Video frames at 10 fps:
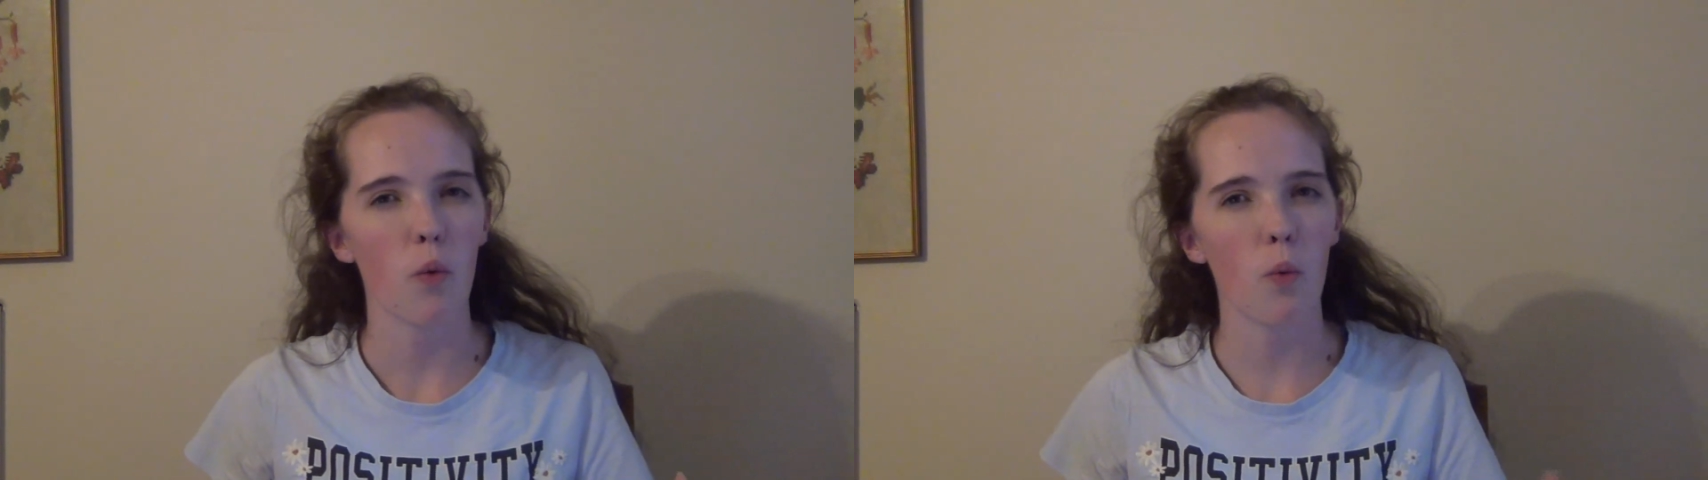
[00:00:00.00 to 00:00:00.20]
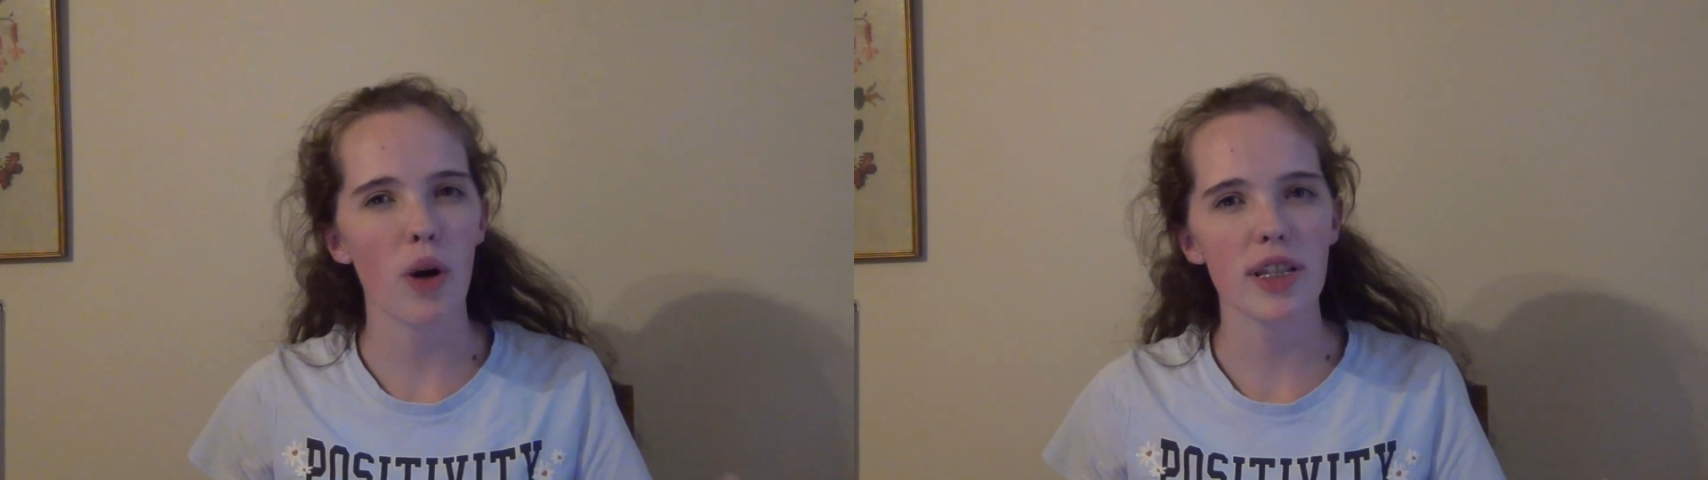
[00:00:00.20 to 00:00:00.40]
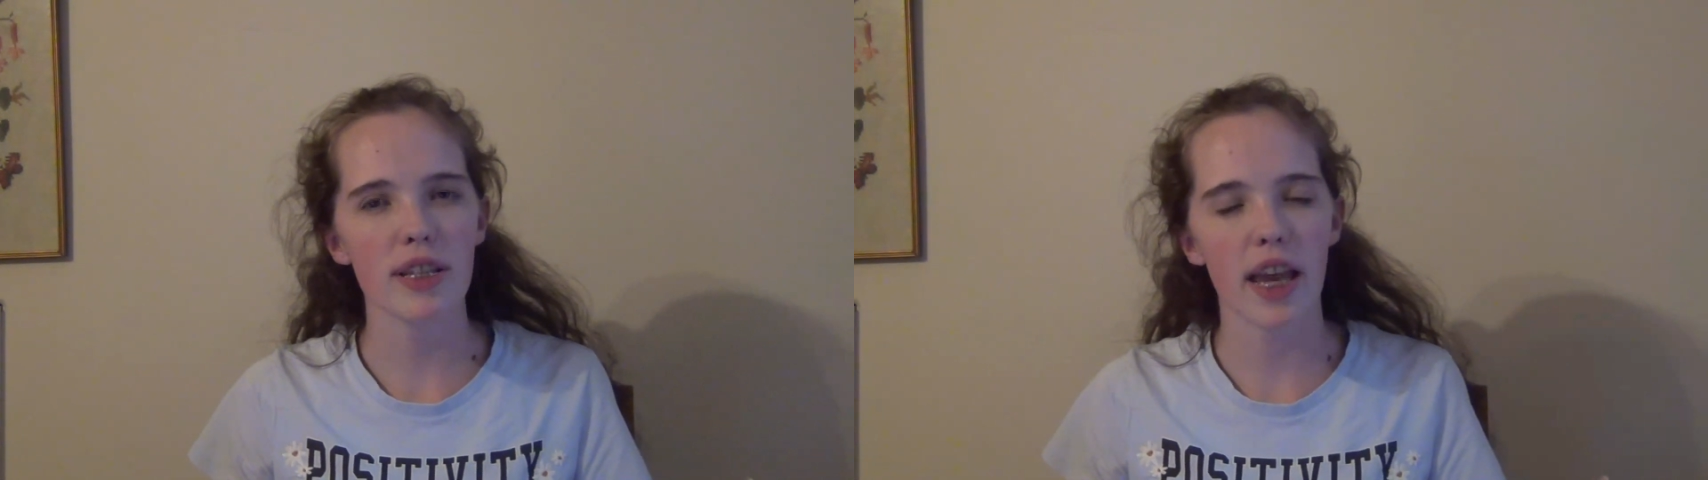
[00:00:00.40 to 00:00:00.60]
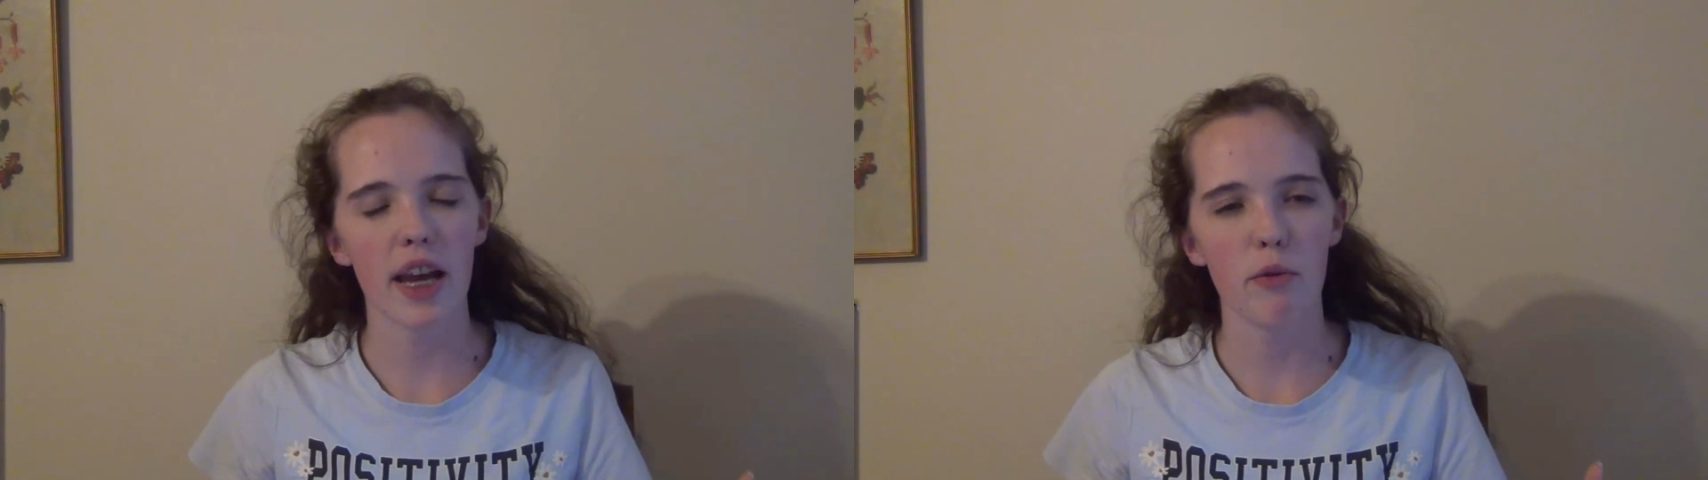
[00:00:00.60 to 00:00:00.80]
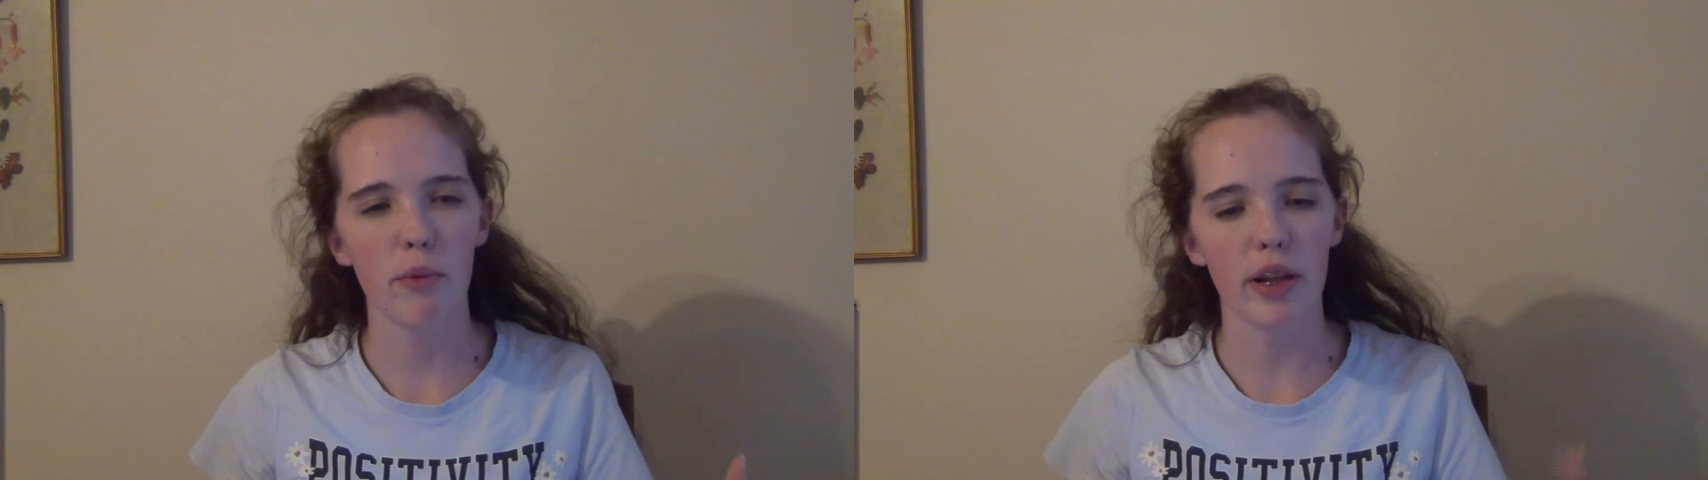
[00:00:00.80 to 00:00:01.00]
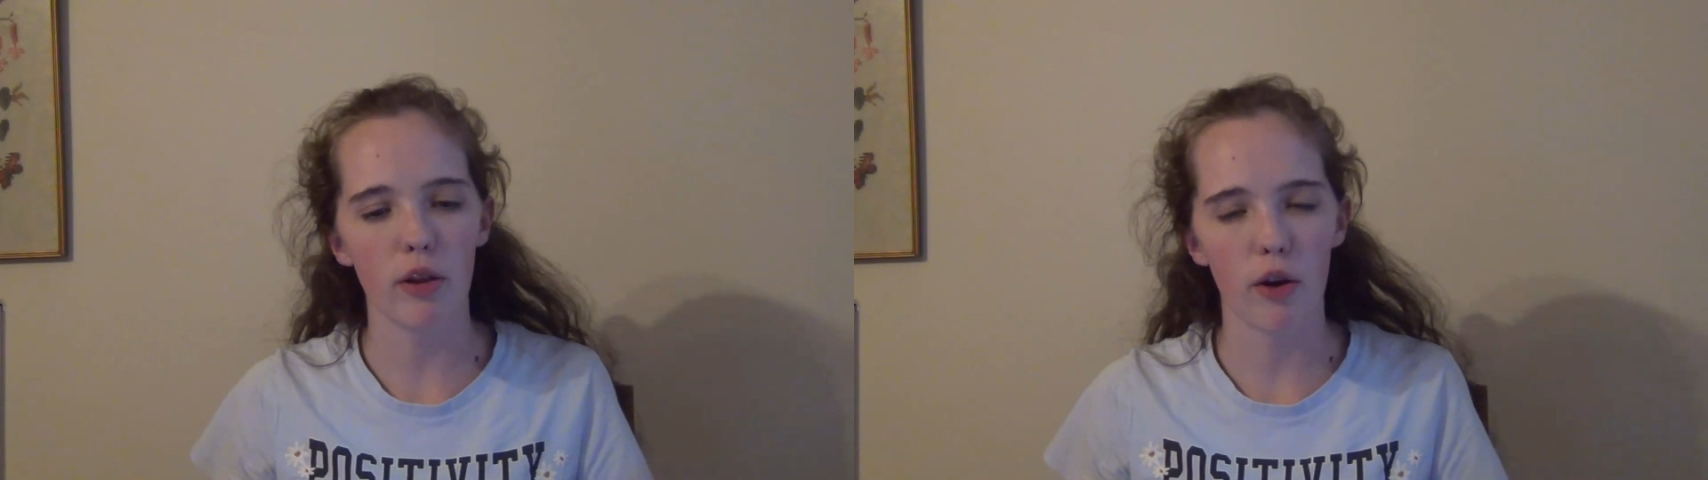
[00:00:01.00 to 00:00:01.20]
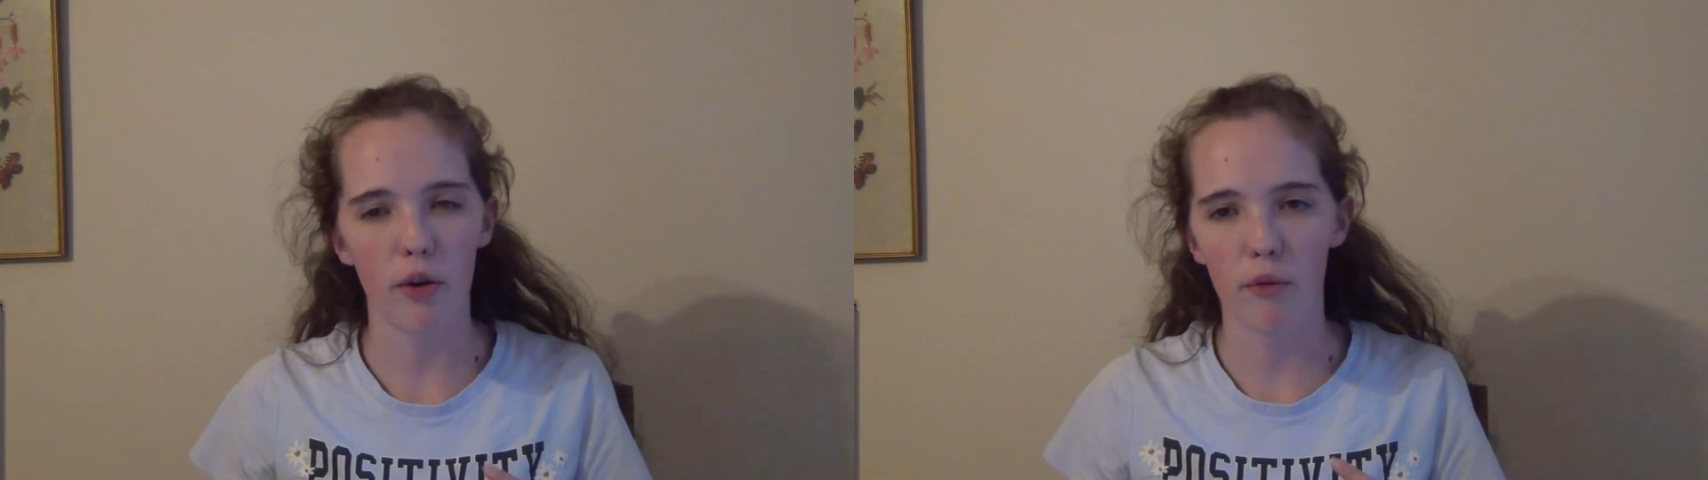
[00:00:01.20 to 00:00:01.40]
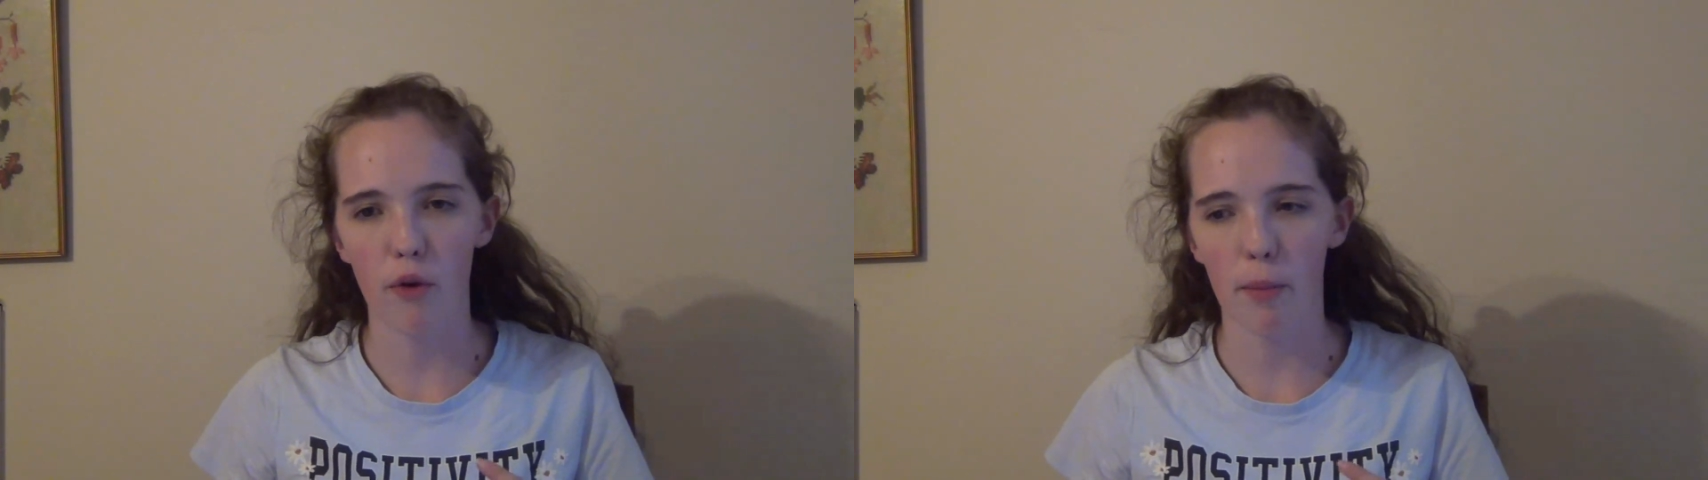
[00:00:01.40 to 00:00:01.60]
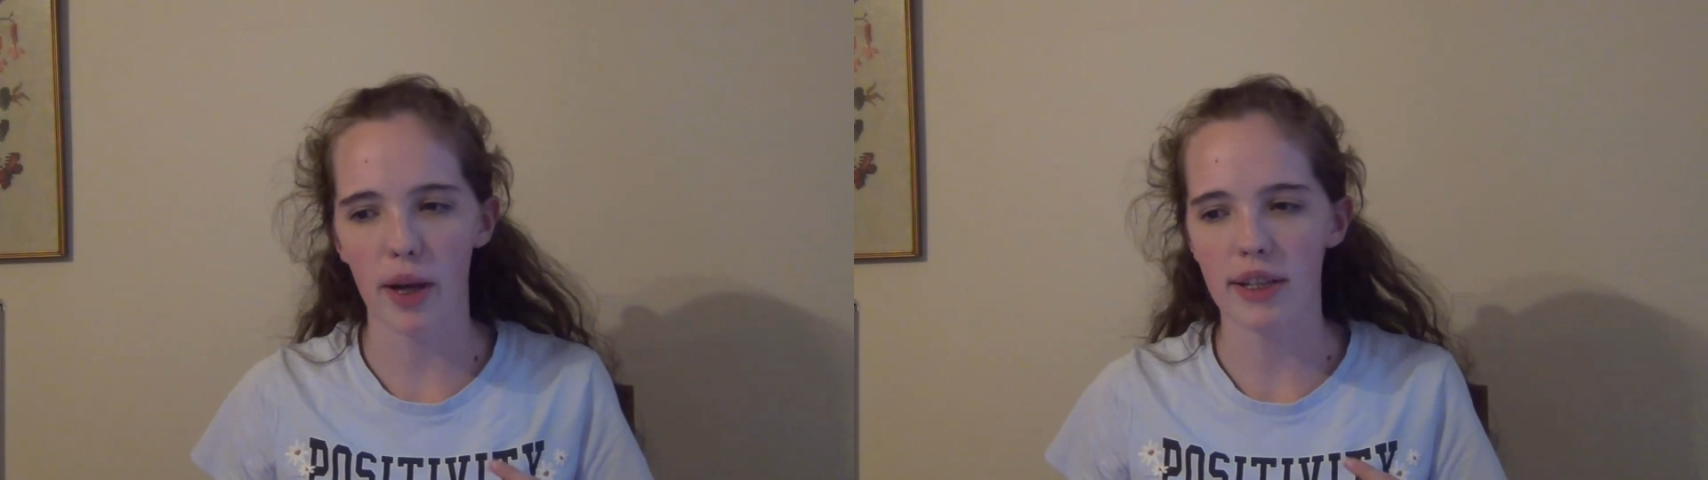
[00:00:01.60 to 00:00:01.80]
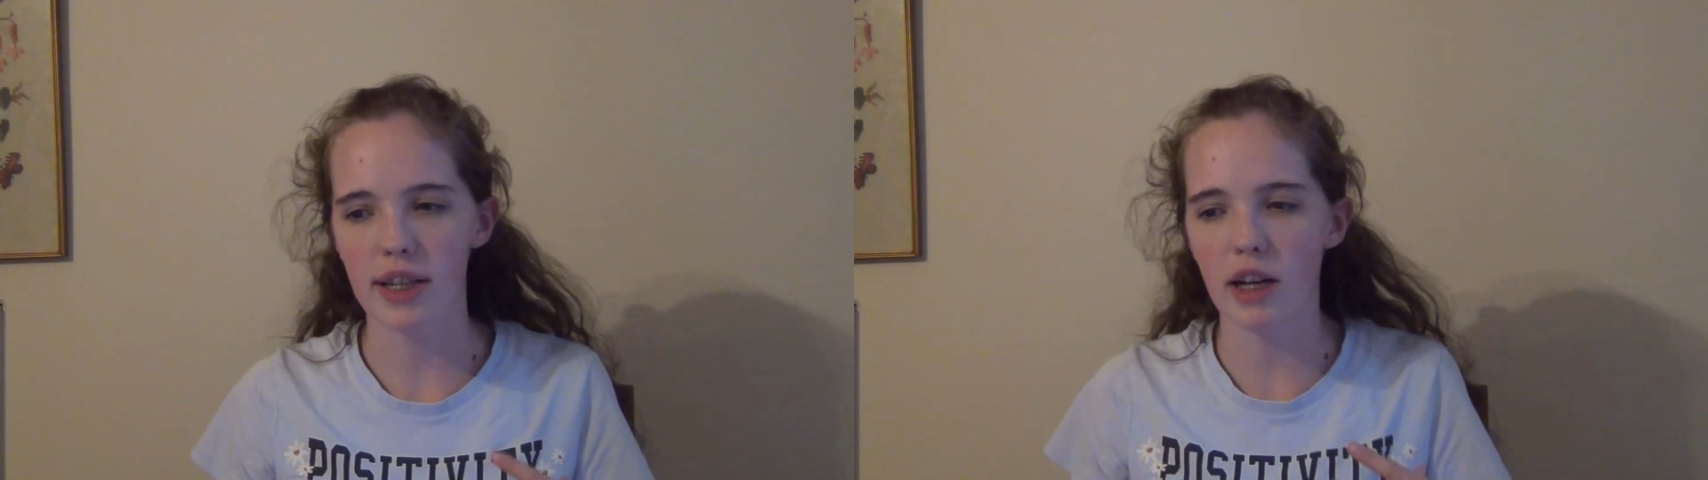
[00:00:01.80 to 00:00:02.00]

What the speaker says: what can we learn from it